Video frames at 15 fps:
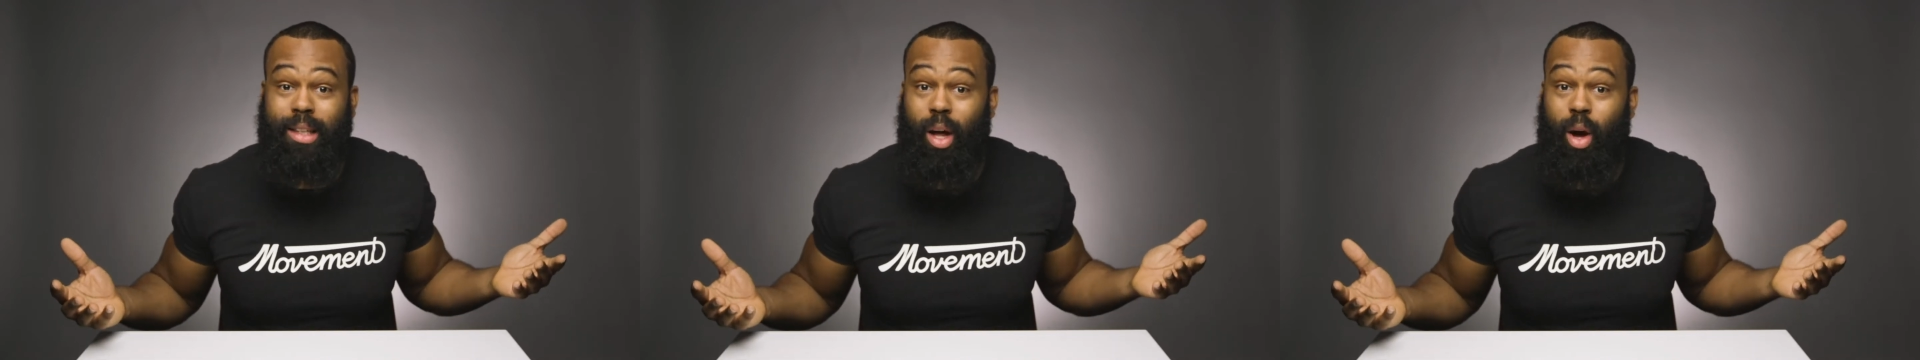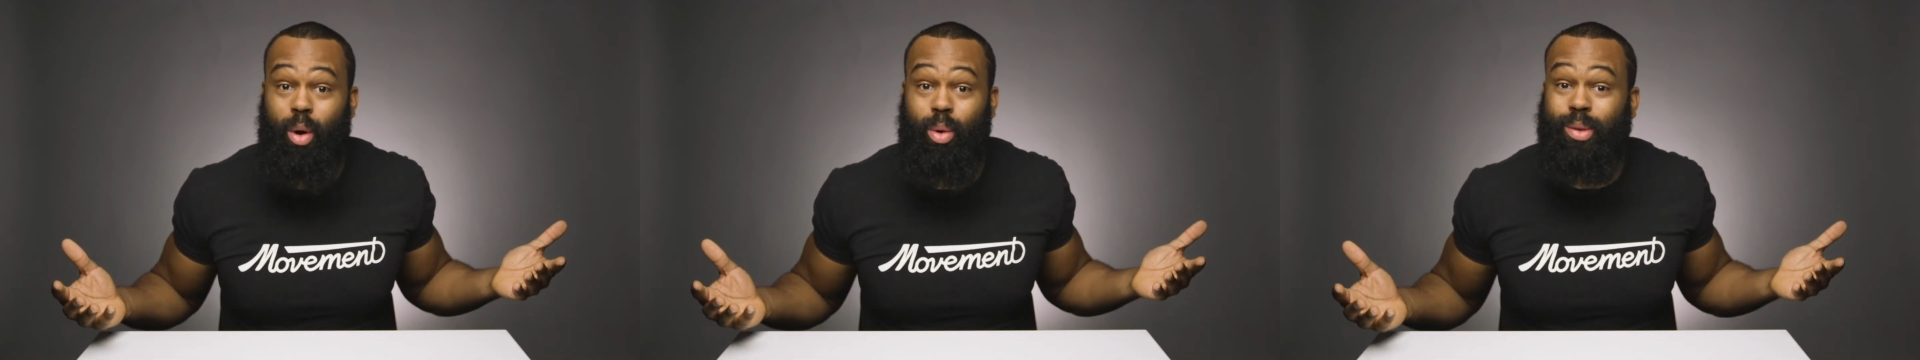
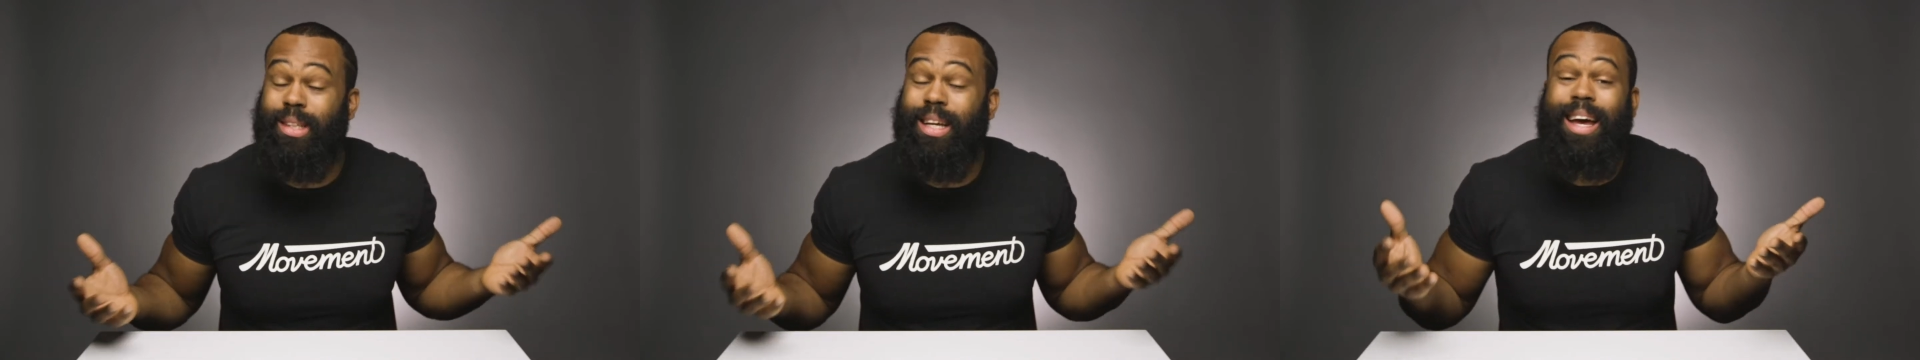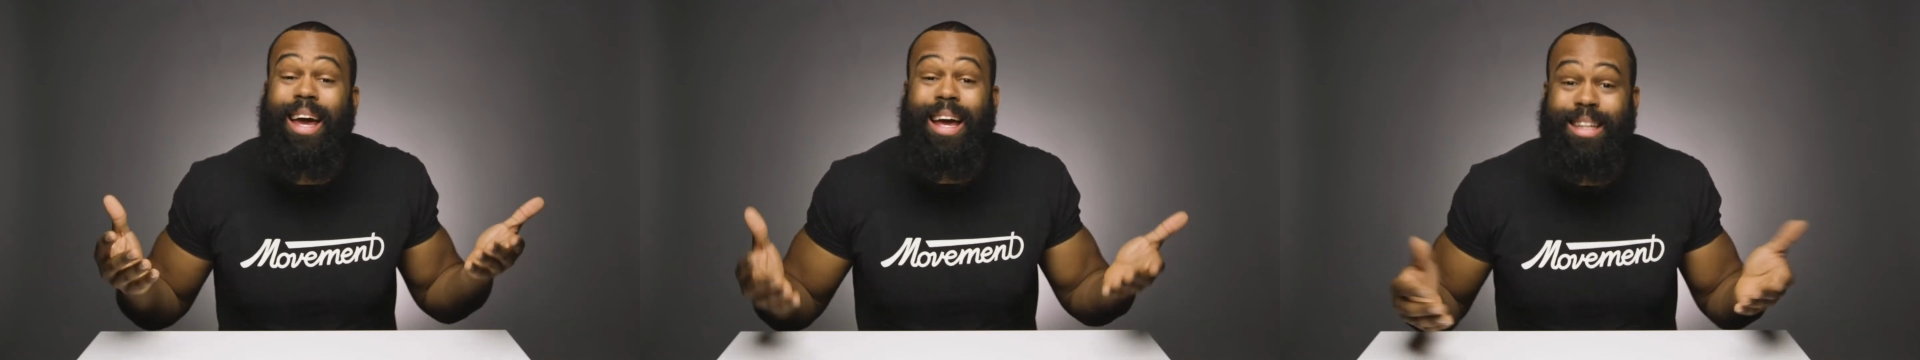
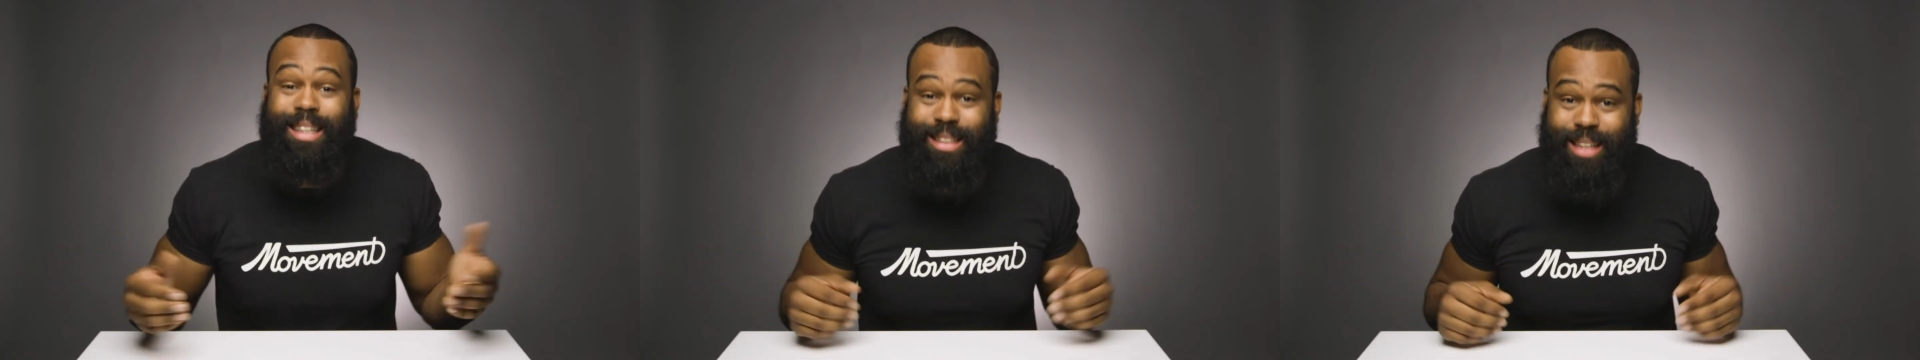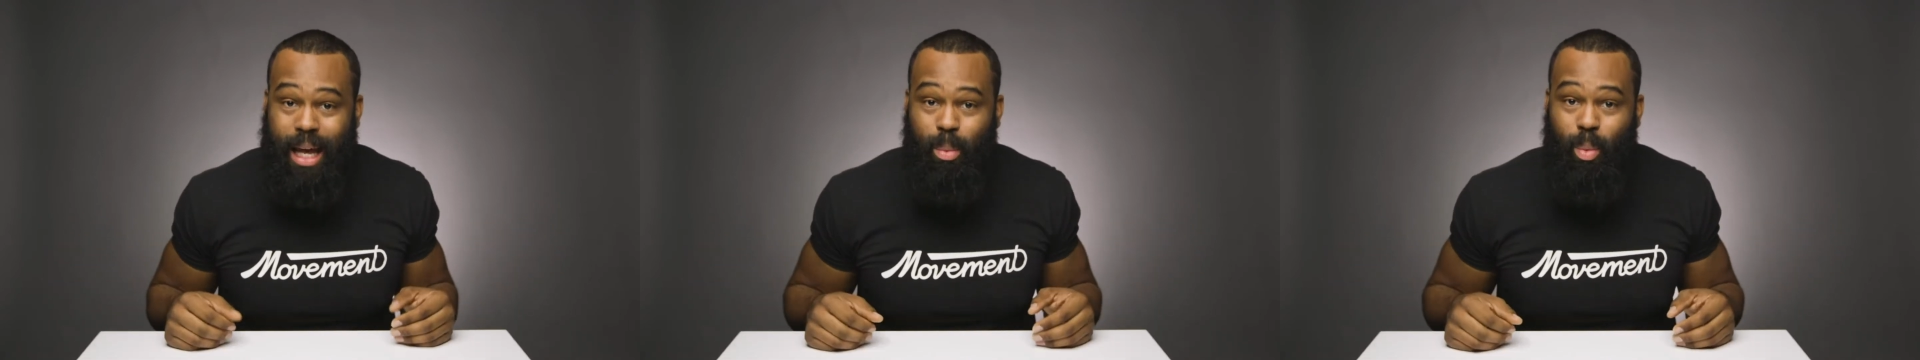loans in
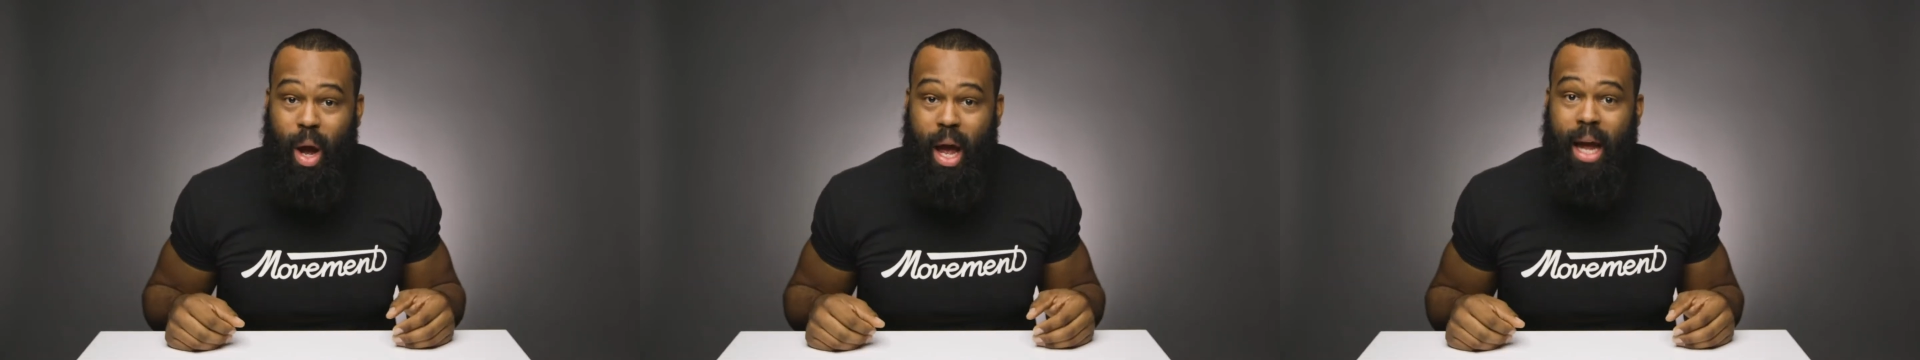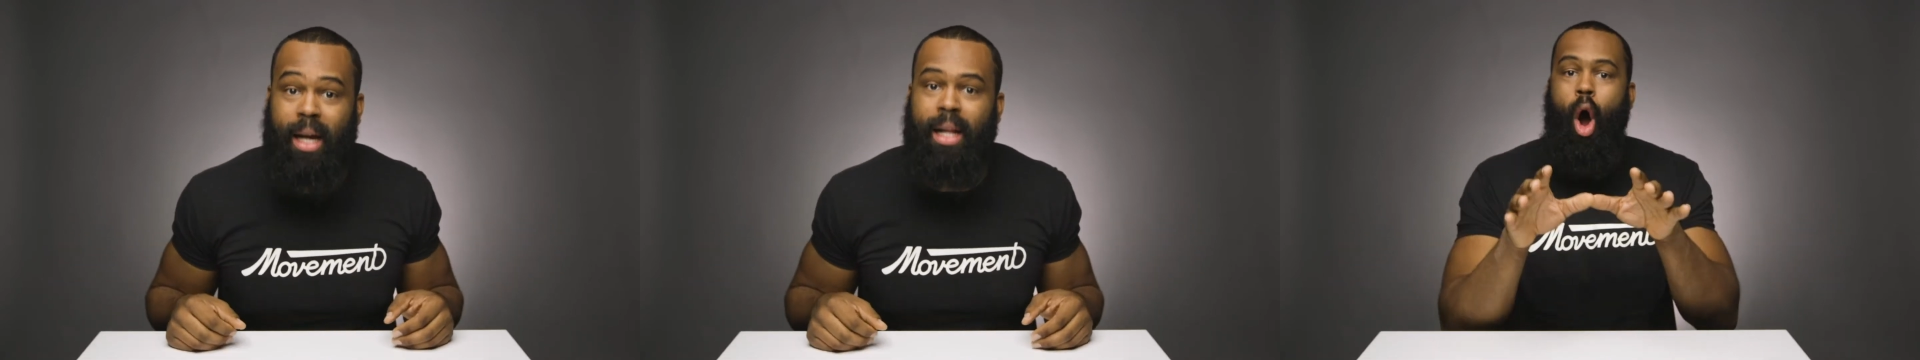the same
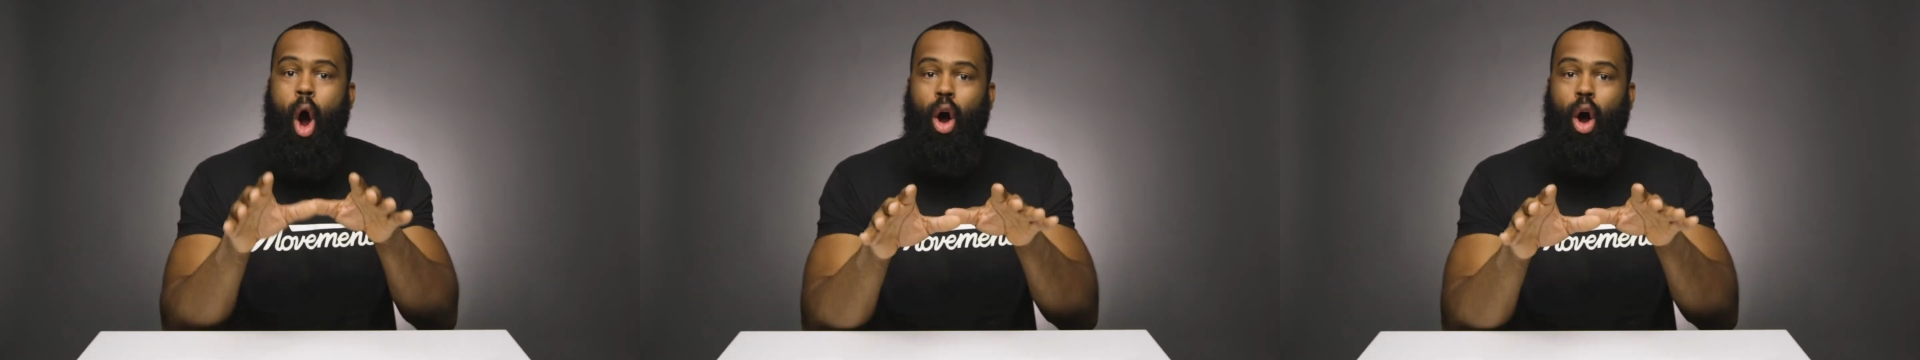way?